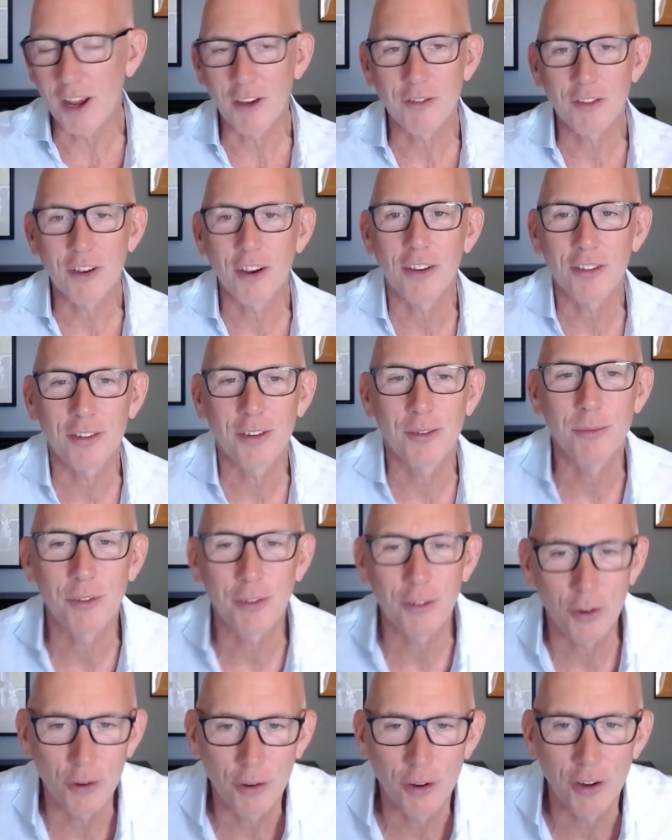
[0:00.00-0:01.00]
I've got some
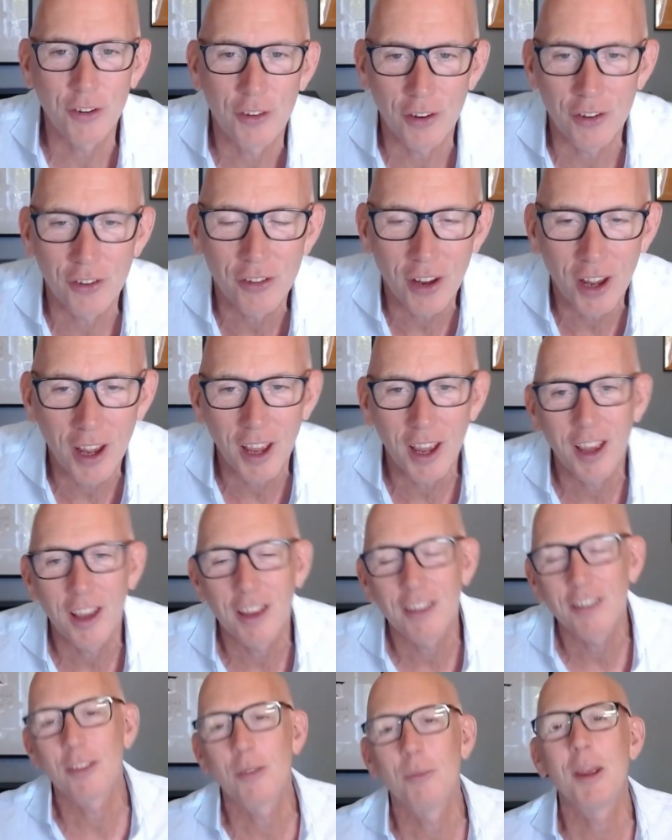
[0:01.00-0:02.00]
stories to
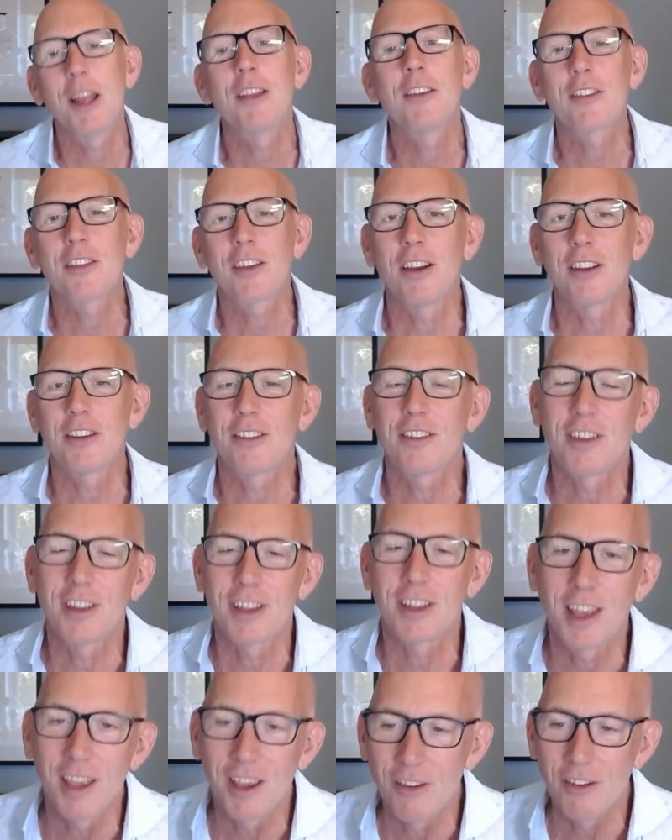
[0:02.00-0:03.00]
share, some insights to
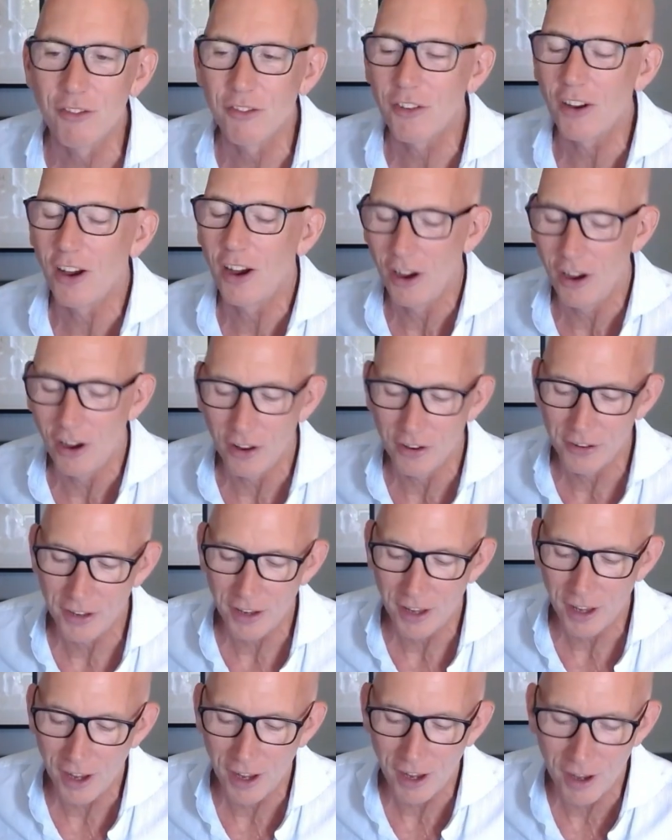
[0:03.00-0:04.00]
give
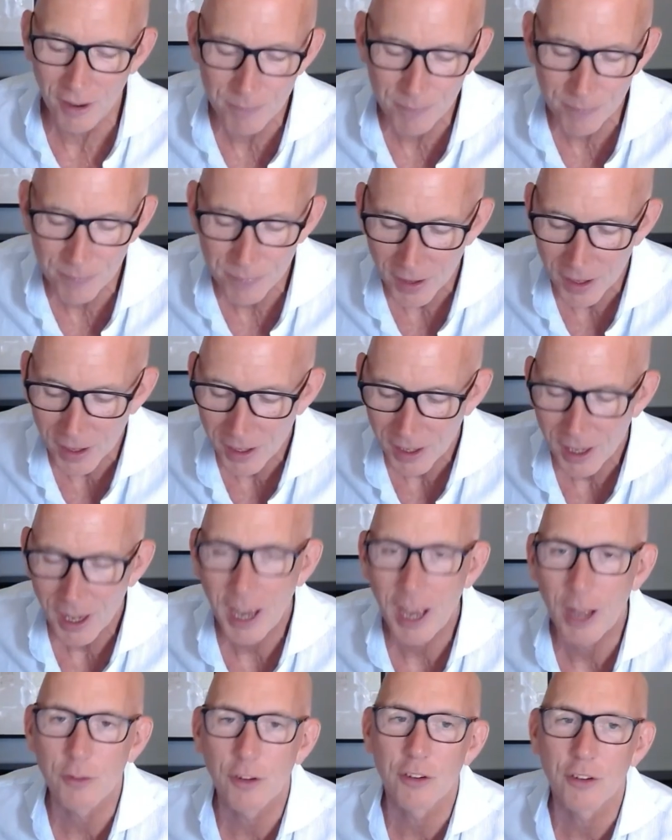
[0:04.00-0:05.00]
on
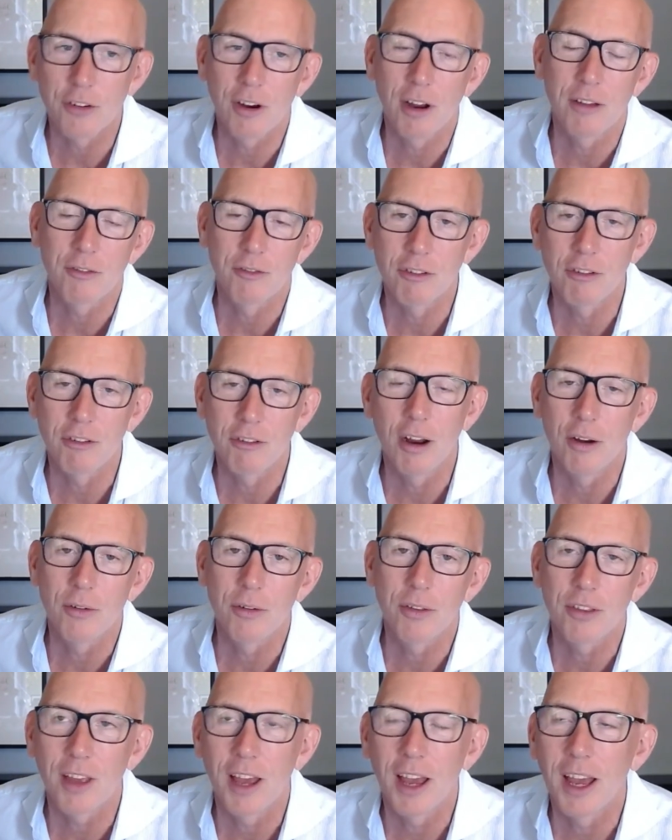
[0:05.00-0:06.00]
how to drive
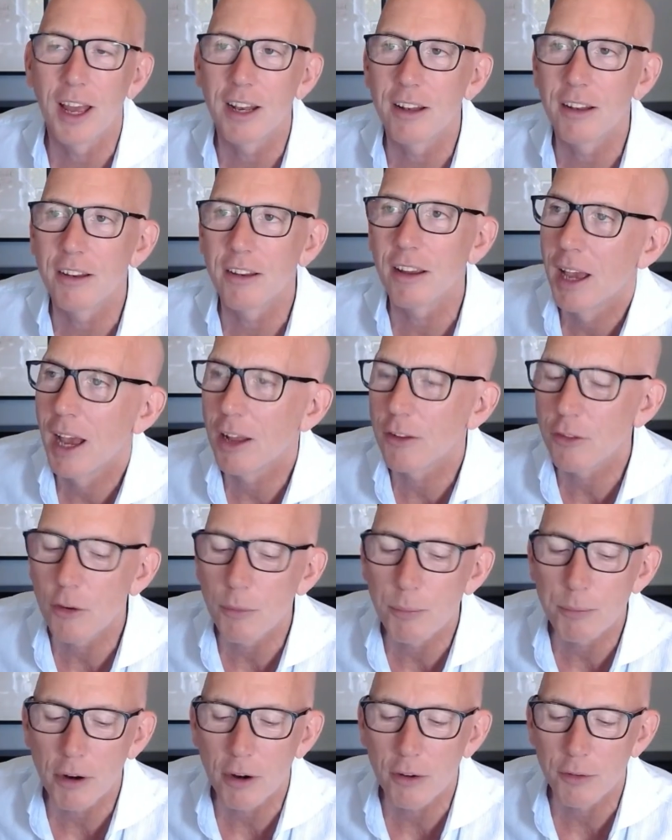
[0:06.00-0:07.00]
growth and how to
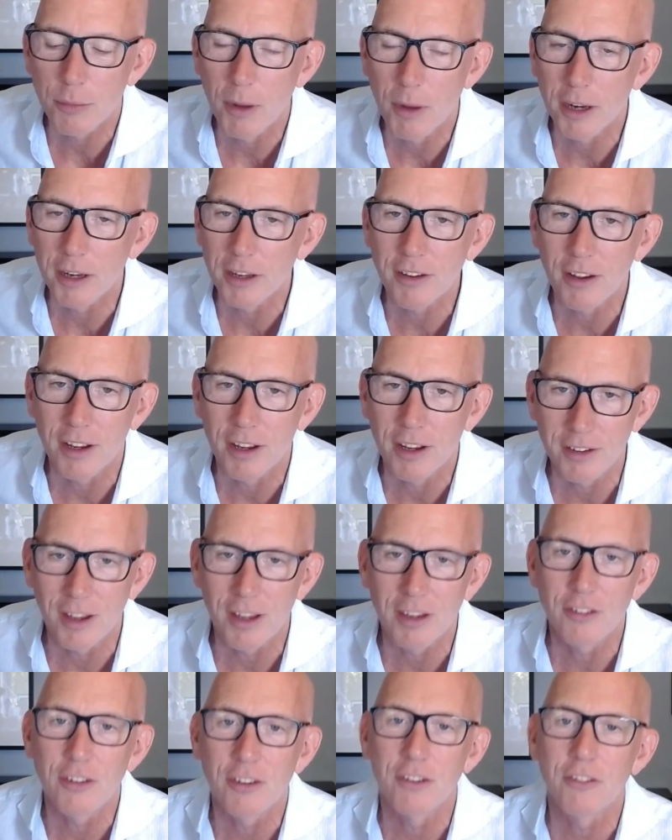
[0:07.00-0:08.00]
approach
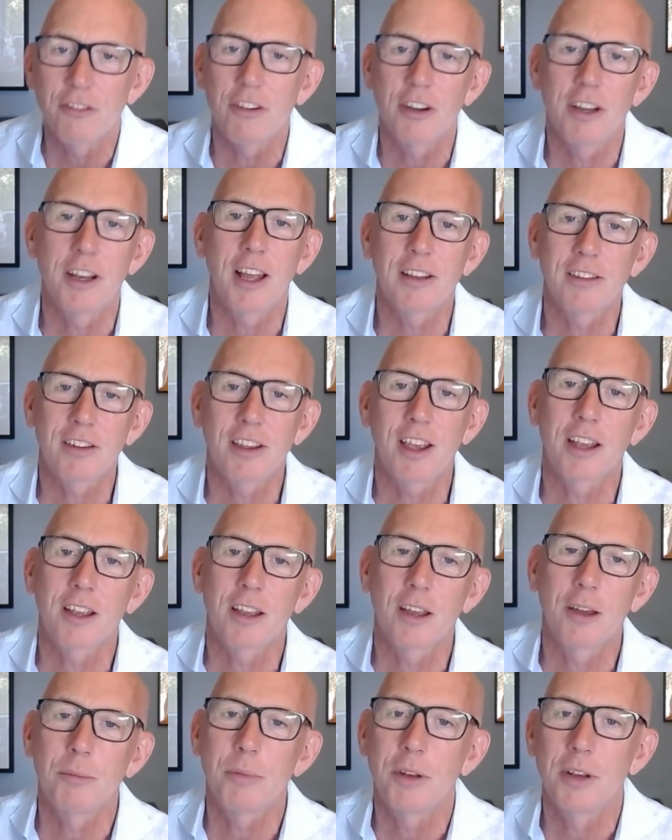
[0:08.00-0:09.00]
monetization for an
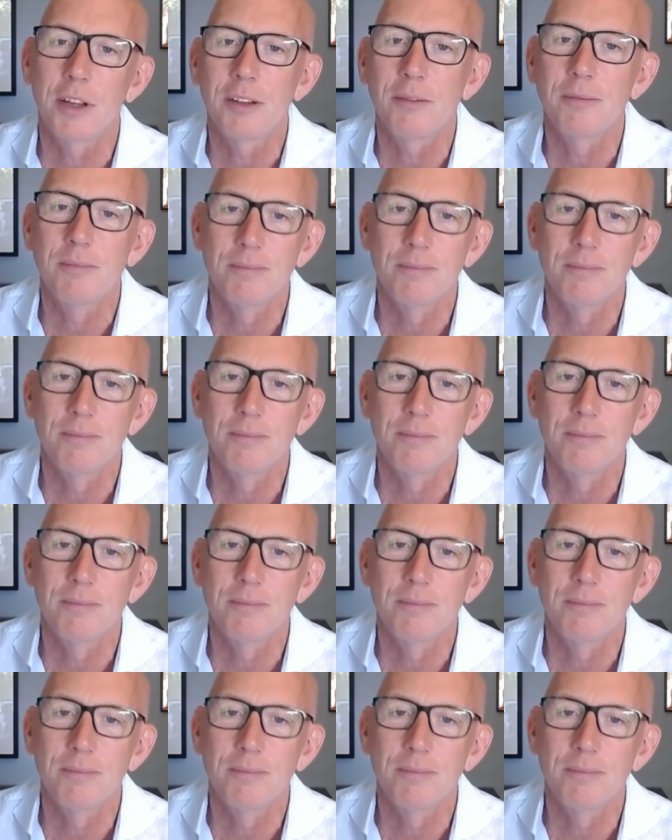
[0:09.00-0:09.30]
edtech company.